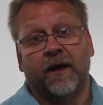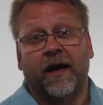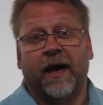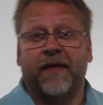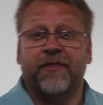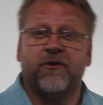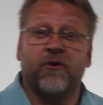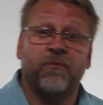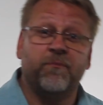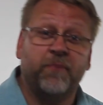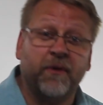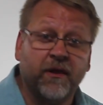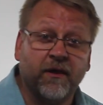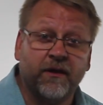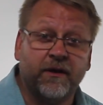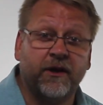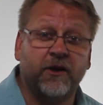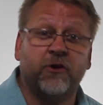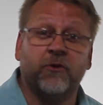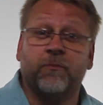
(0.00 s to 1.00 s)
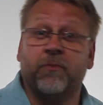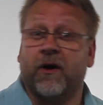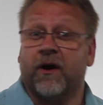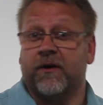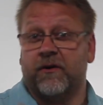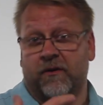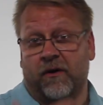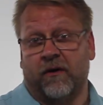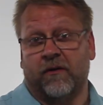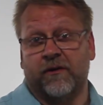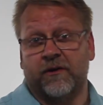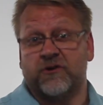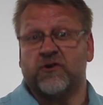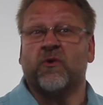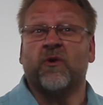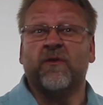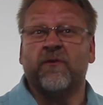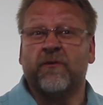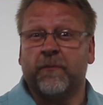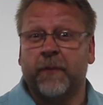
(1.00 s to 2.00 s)
and their ability to impart knowledge
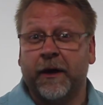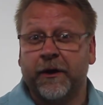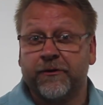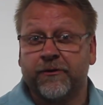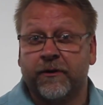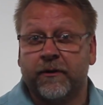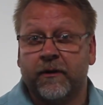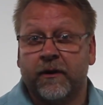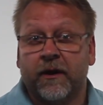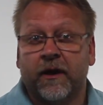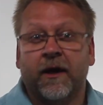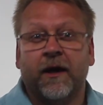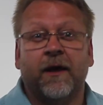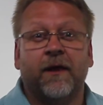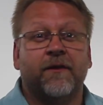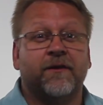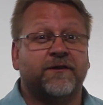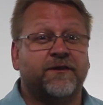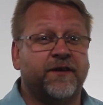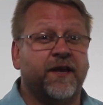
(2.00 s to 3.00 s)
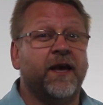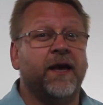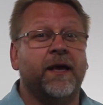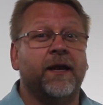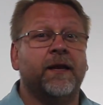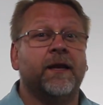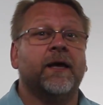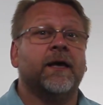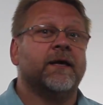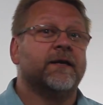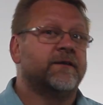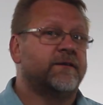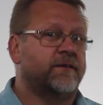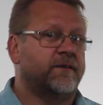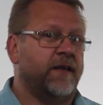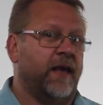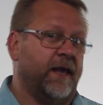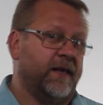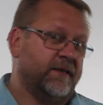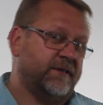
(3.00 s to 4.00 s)
or information. The saying,
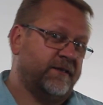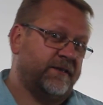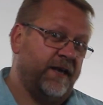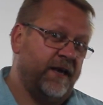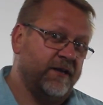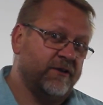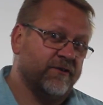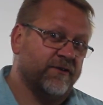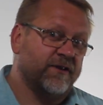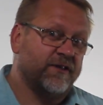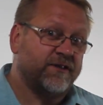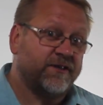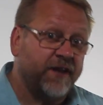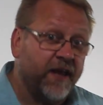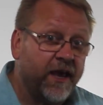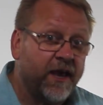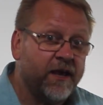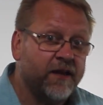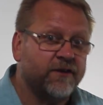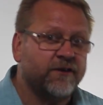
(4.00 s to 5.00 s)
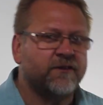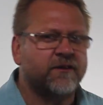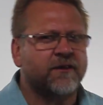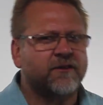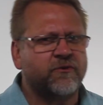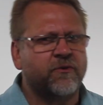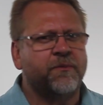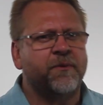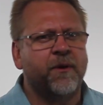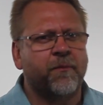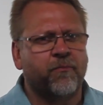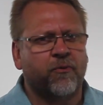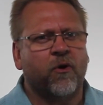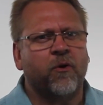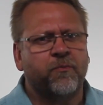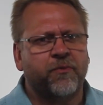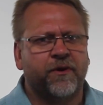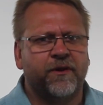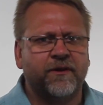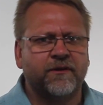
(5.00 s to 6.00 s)
sage on the stage, is extremely
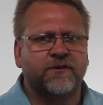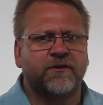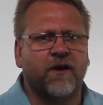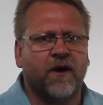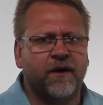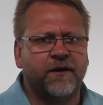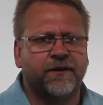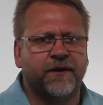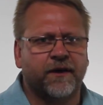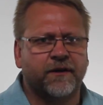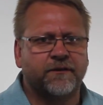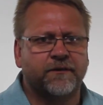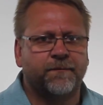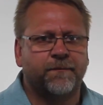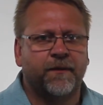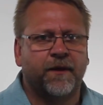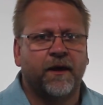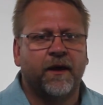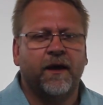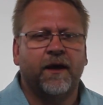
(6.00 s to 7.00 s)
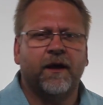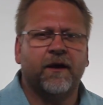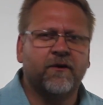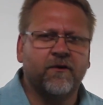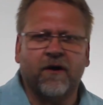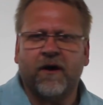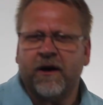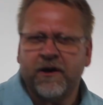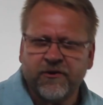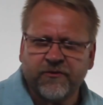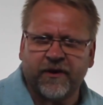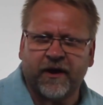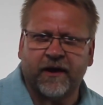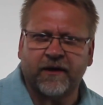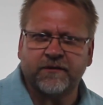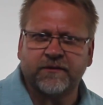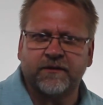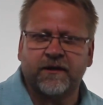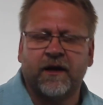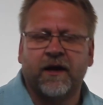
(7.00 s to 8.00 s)
appropriate in this context. In
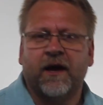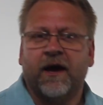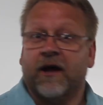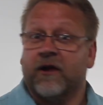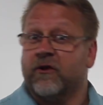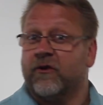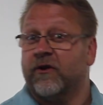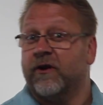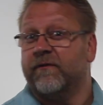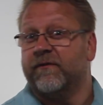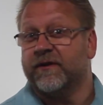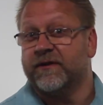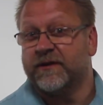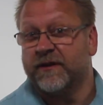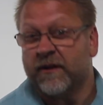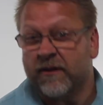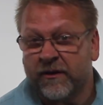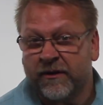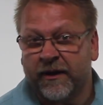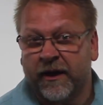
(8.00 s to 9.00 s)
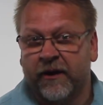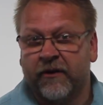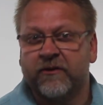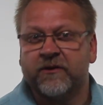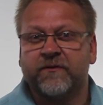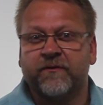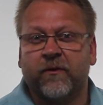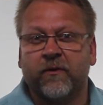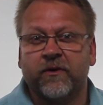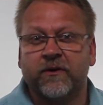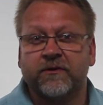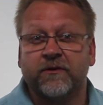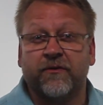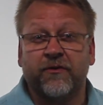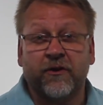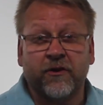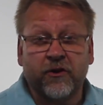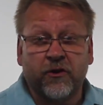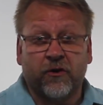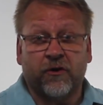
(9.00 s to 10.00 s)
contrast, a learning facilitator is focused on
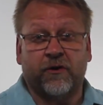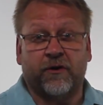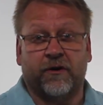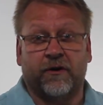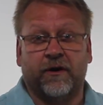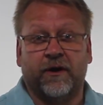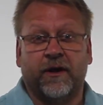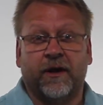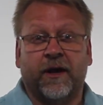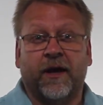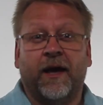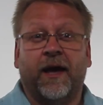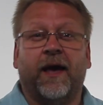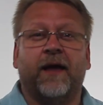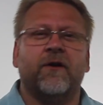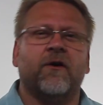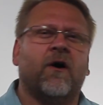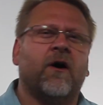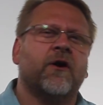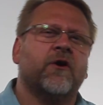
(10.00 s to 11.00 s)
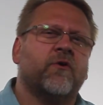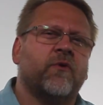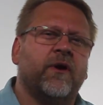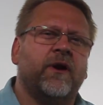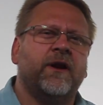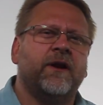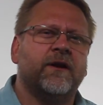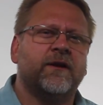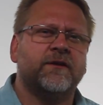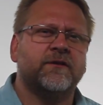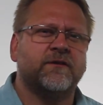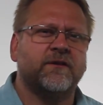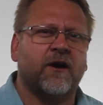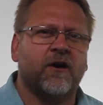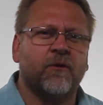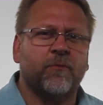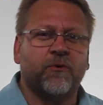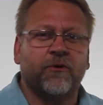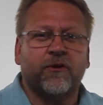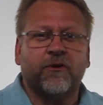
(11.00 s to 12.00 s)
the learner and on creating a
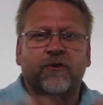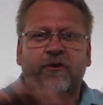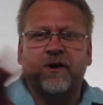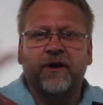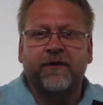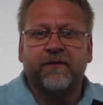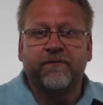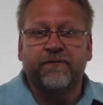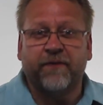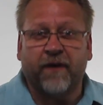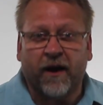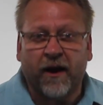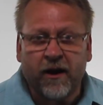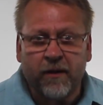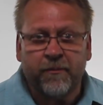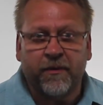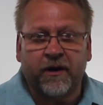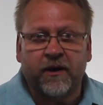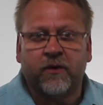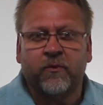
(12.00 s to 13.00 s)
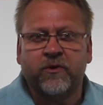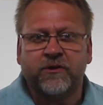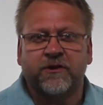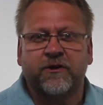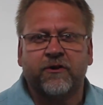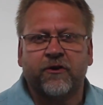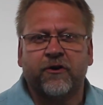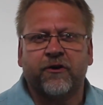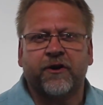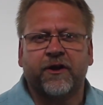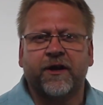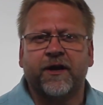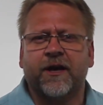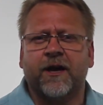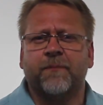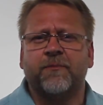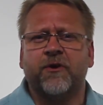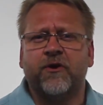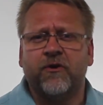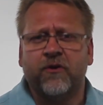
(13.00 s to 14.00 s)
desirable learning environment in which a learner can
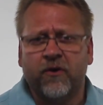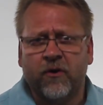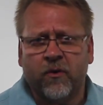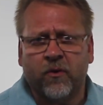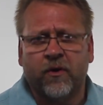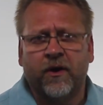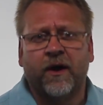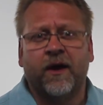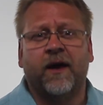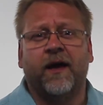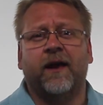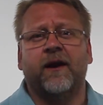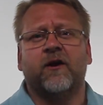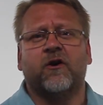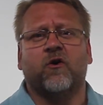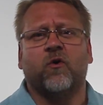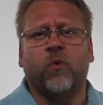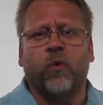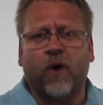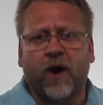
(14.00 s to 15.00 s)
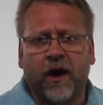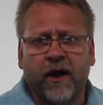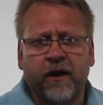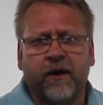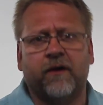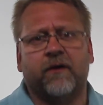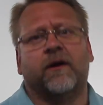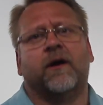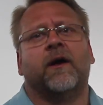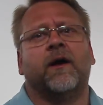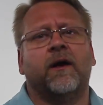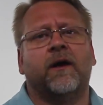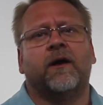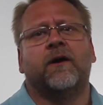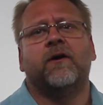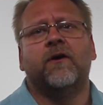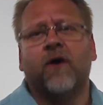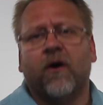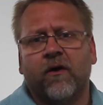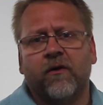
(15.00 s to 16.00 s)
come to know and acquire
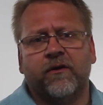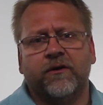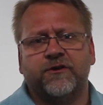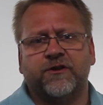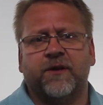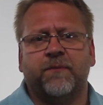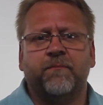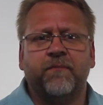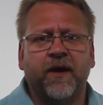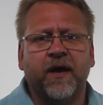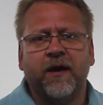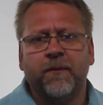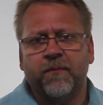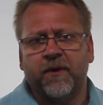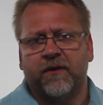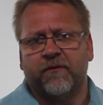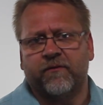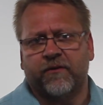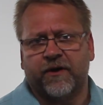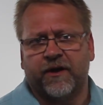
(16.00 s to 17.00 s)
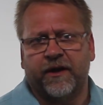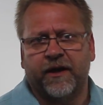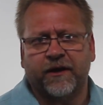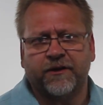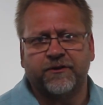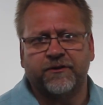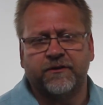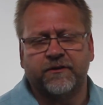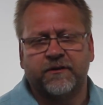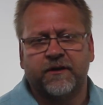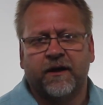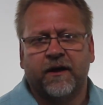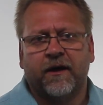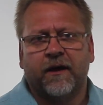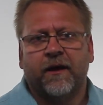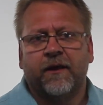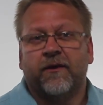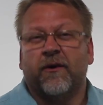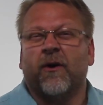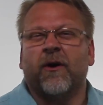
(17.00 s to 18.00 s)
knowledge and make meaningful connections.
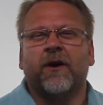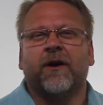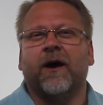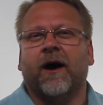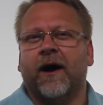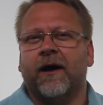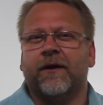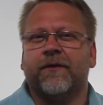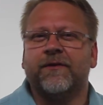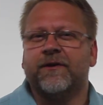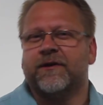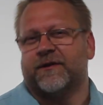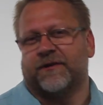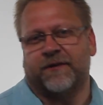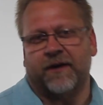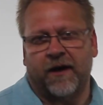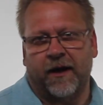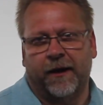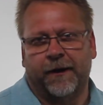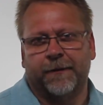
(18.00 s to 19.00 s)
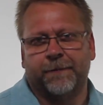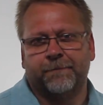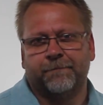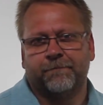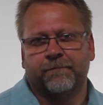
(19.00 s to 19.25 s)
They're a guide on the side.